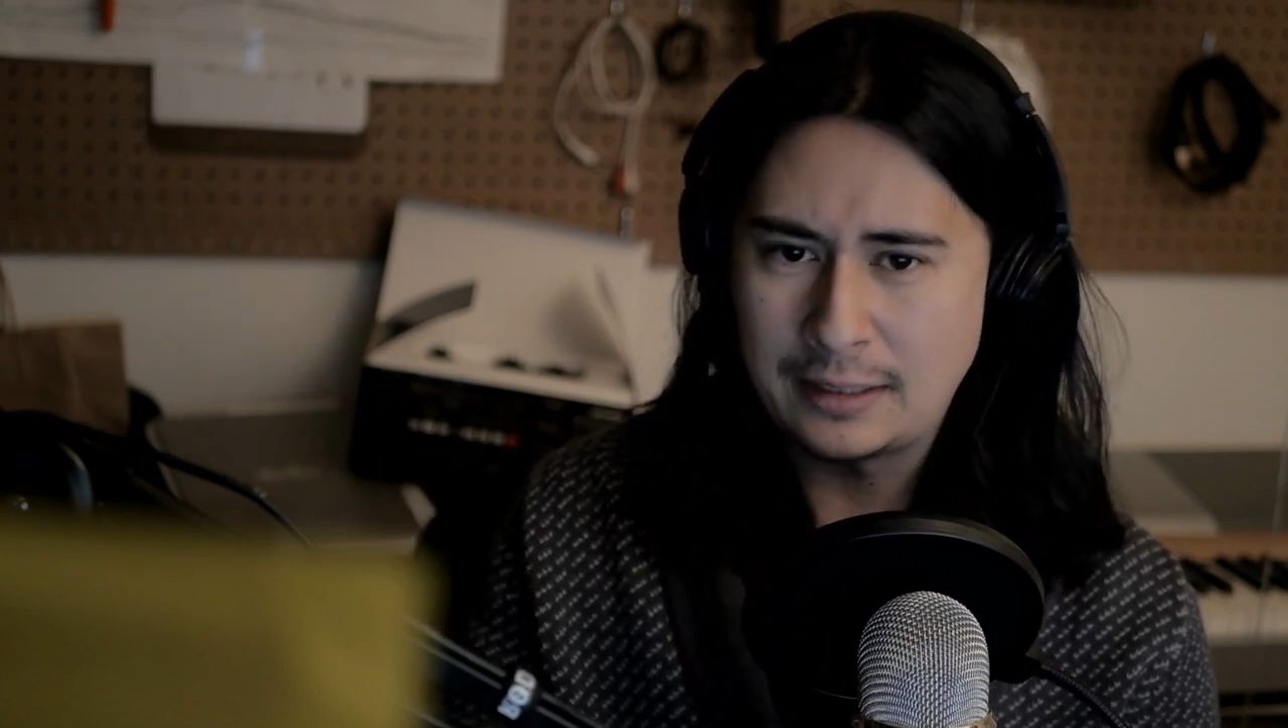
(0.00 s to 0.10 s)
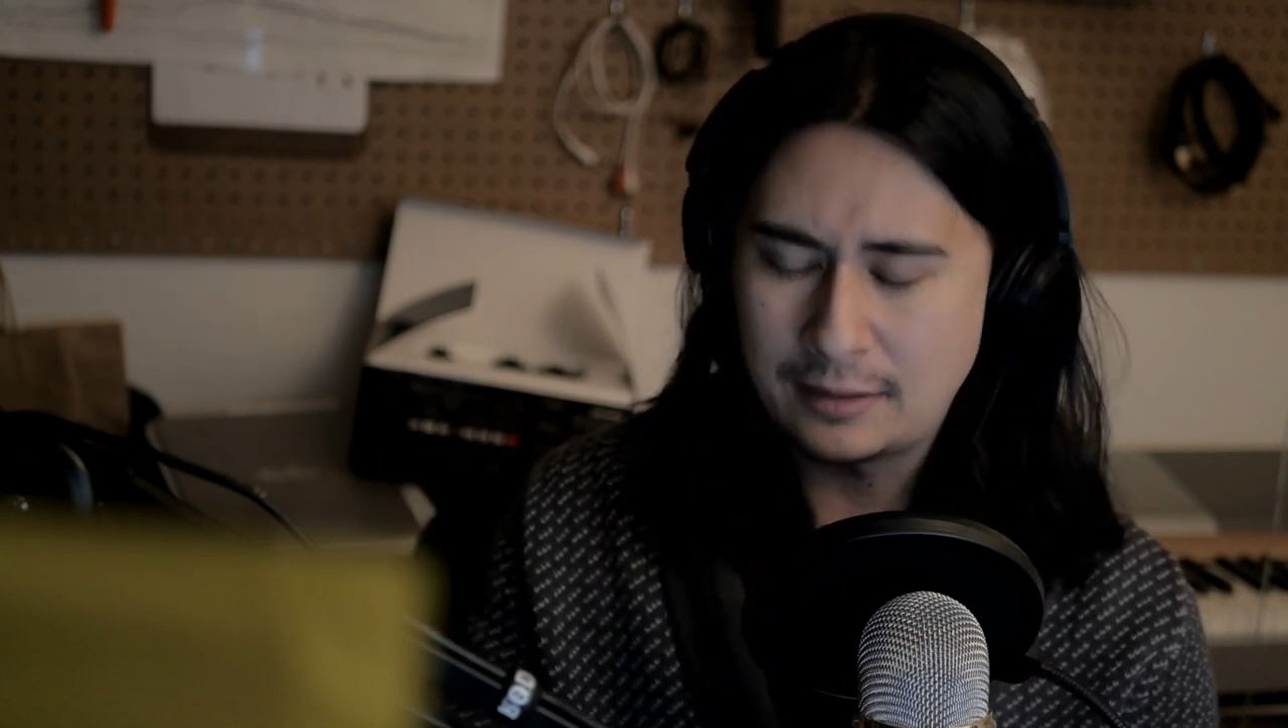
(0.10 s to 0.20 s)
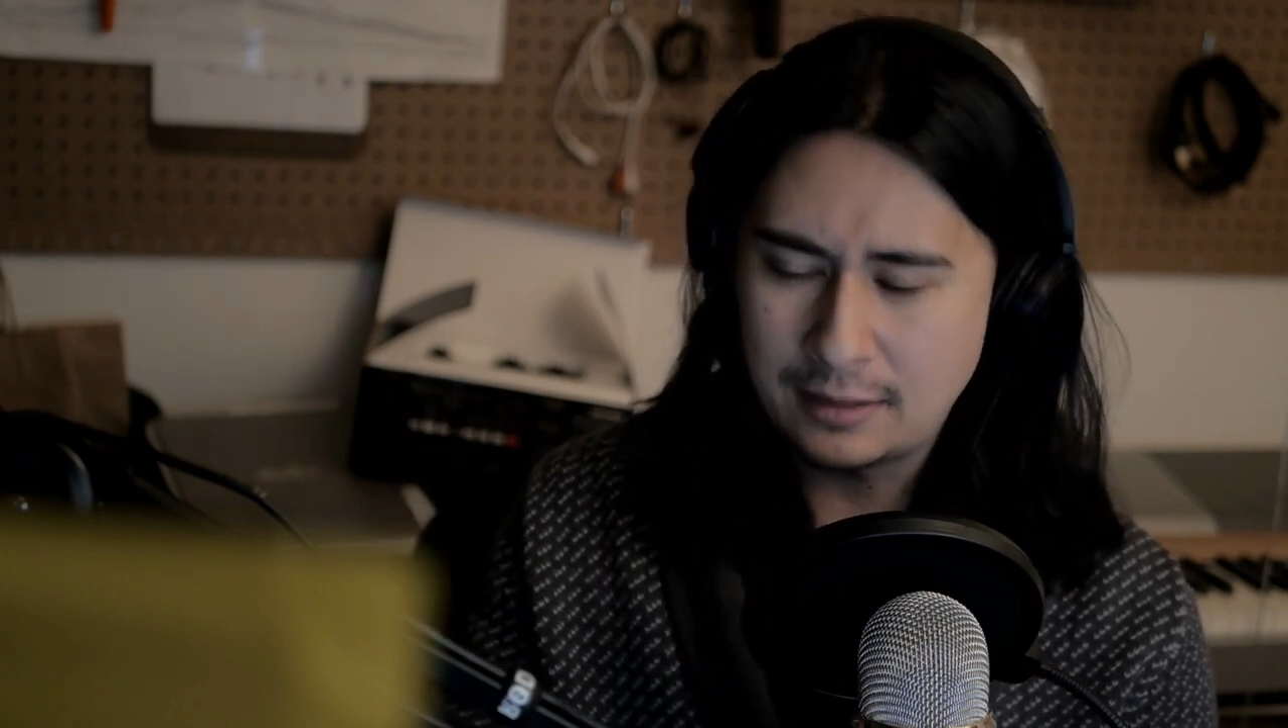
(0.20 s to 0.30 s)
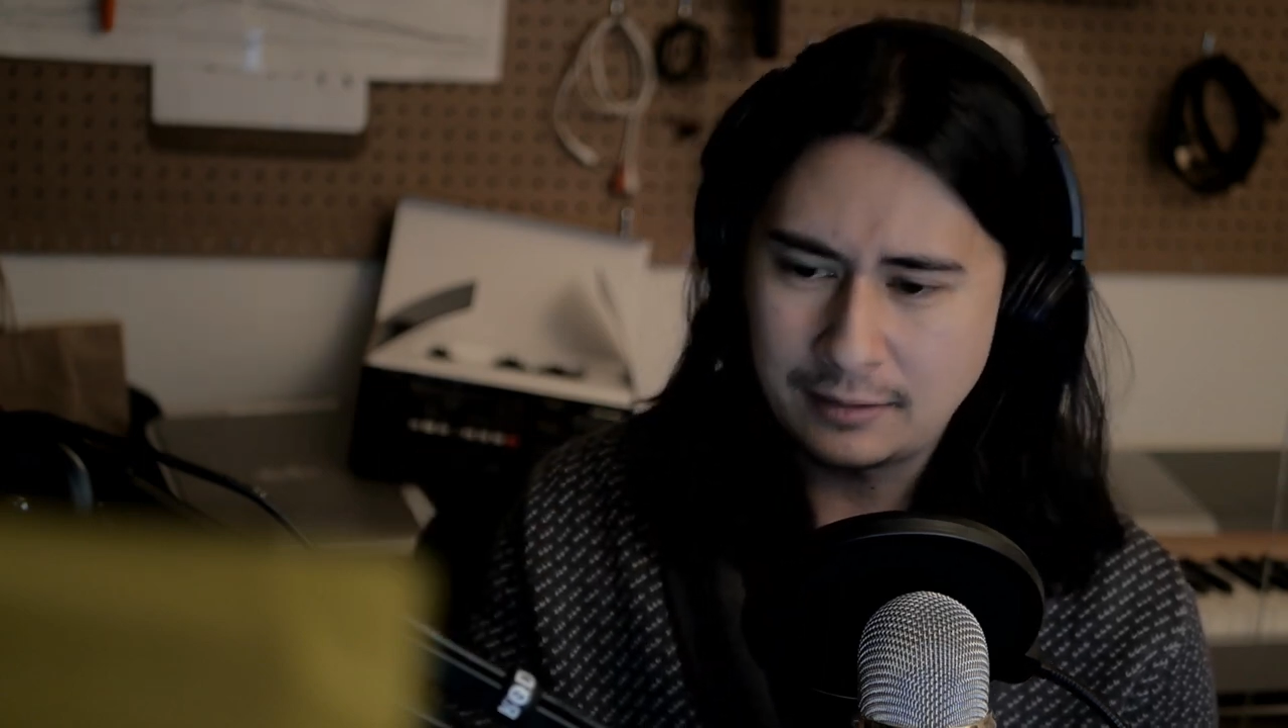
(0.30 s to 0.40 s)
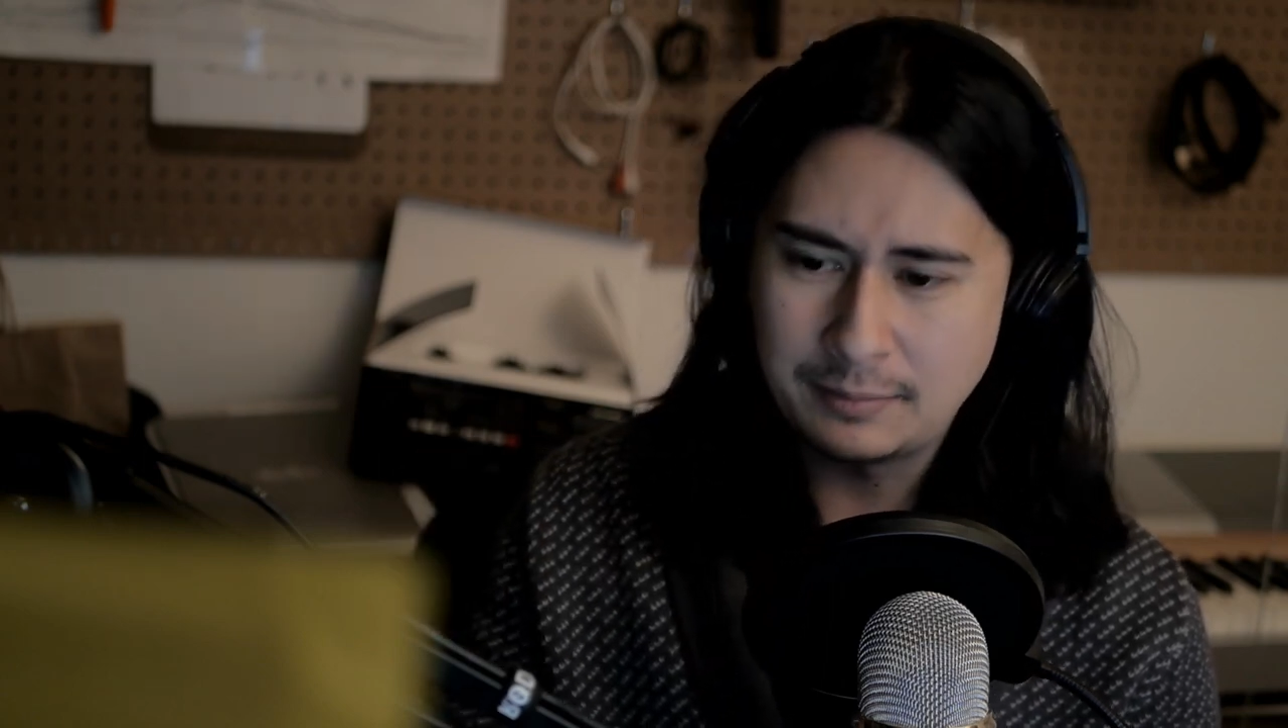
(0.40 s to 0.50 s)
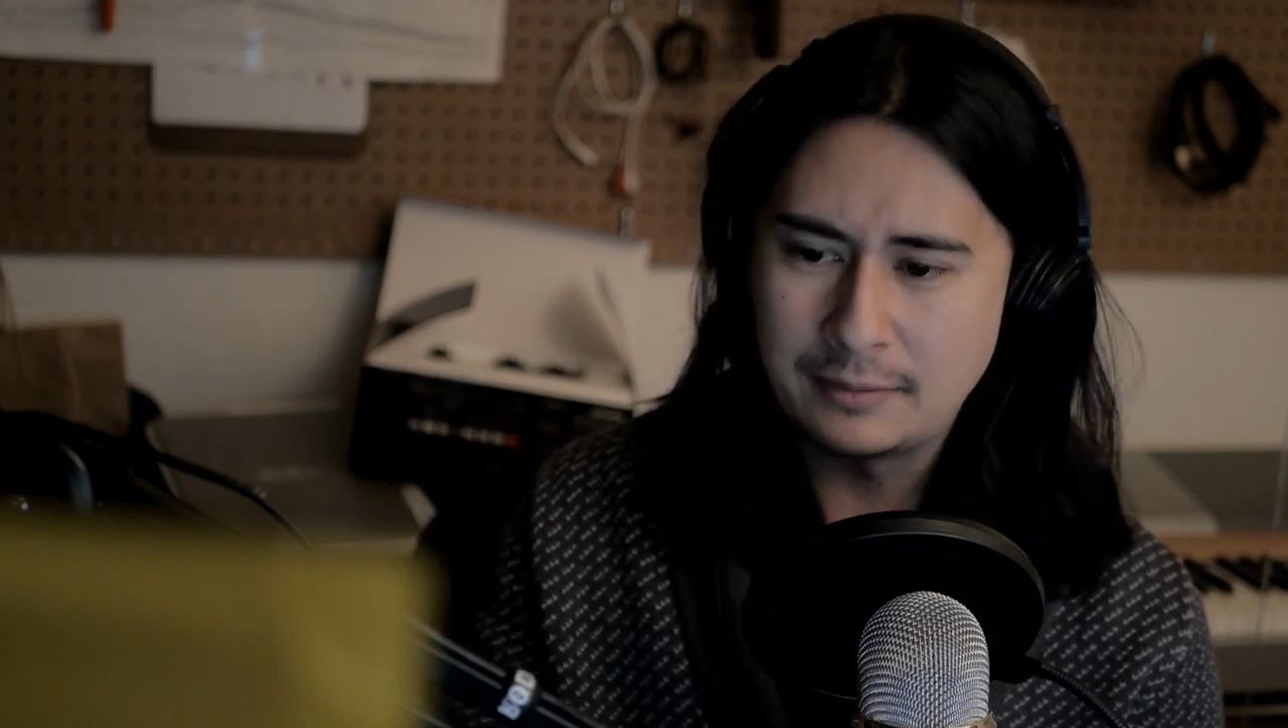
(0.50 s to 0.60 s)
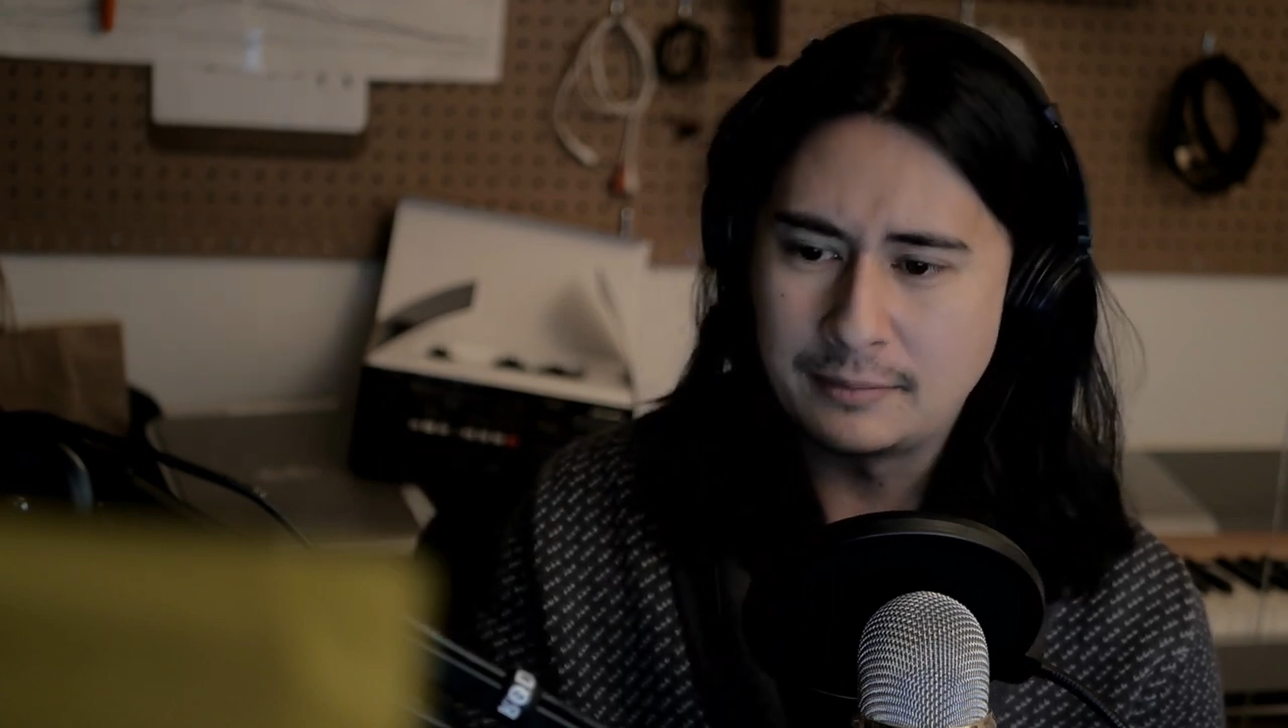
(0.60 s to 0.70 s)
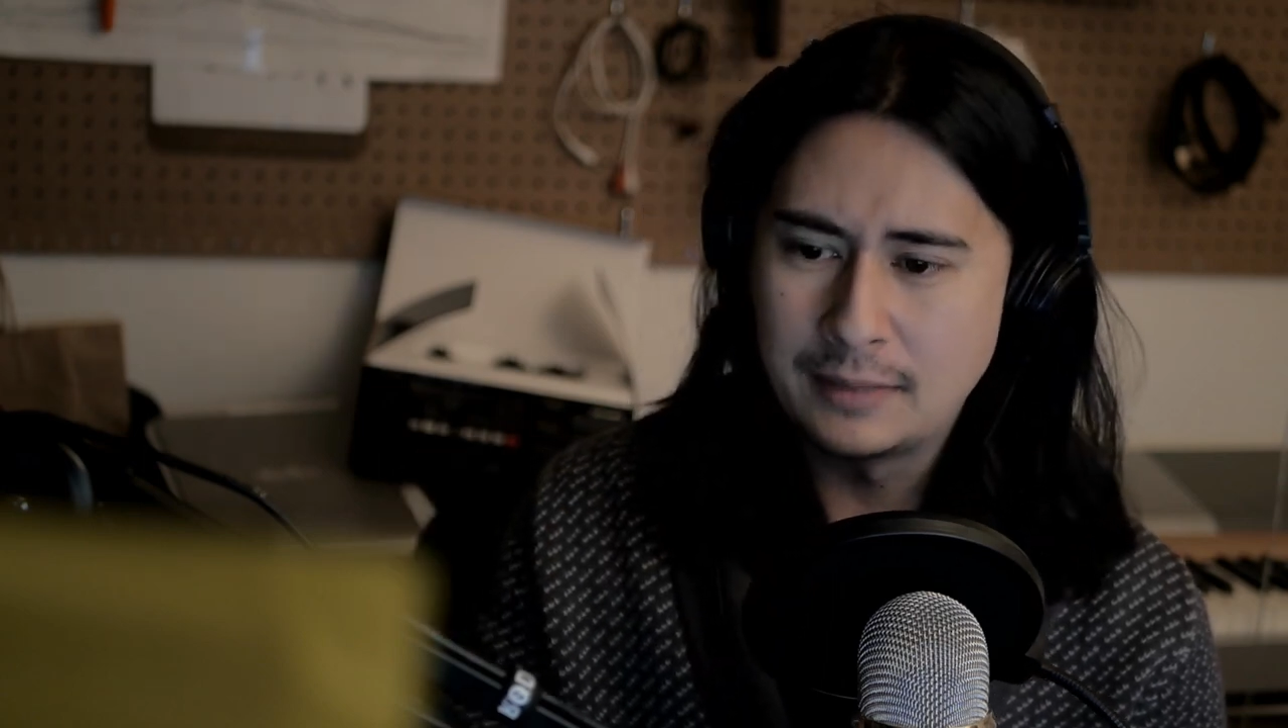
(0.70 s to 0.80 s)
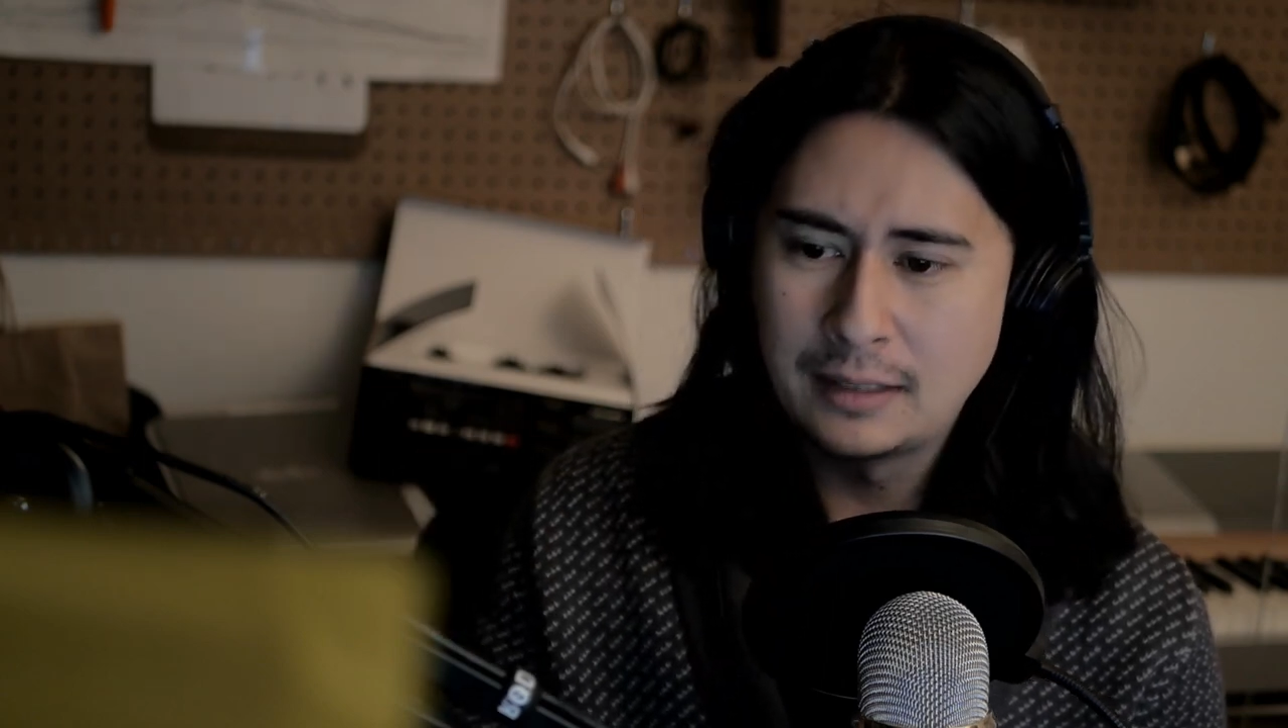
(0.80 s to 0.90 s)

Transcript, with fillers: and they'd been